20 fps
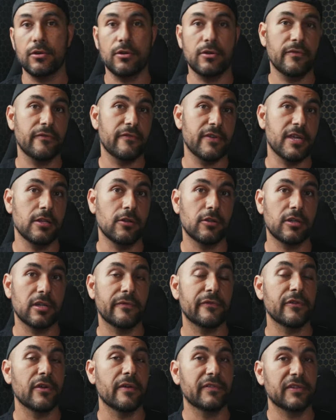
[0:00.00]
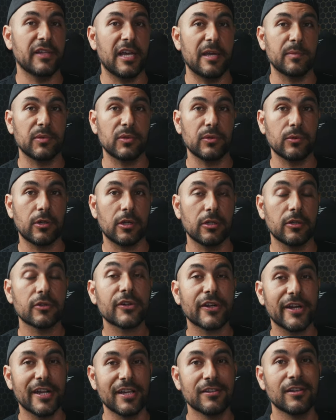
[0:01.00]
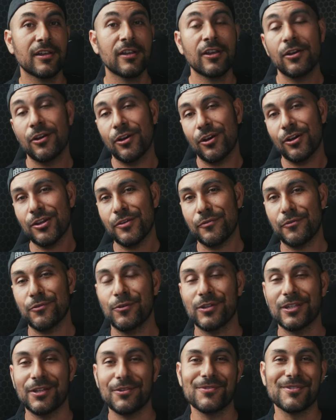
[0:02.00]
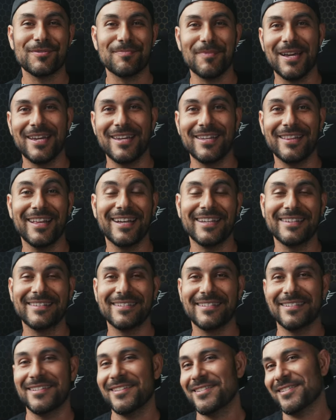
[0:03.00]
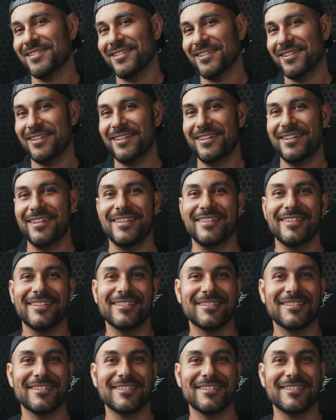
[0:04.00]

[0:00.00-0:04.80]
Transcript: or Vlog if you have time to color grade, or if you wanna use my LUT that is in the